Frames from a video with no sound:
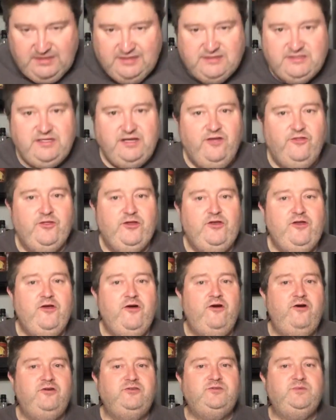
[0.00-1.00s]
See, on the
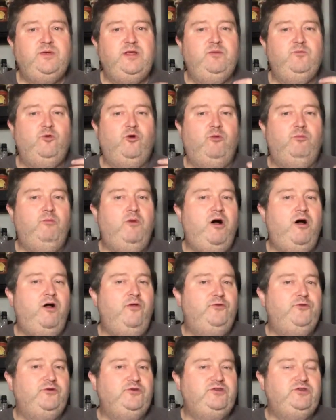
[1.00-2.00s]
nose, I'm getting more
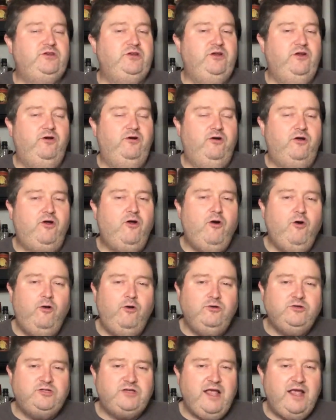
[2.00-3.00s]
malt. There's, you know,
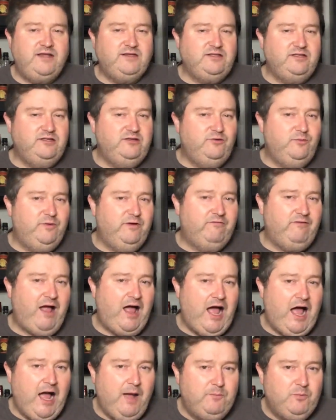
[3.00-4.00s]
Kolsch has a little bit of a
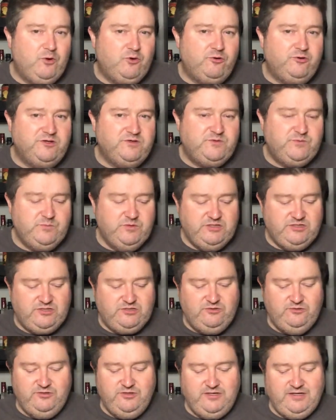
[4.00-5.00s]
hop crispness
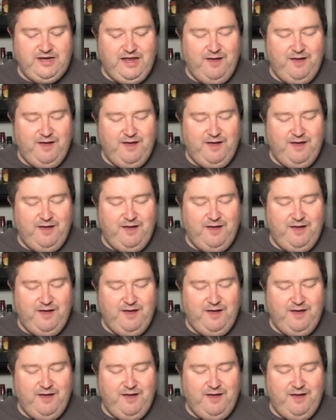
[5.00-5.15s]
to it.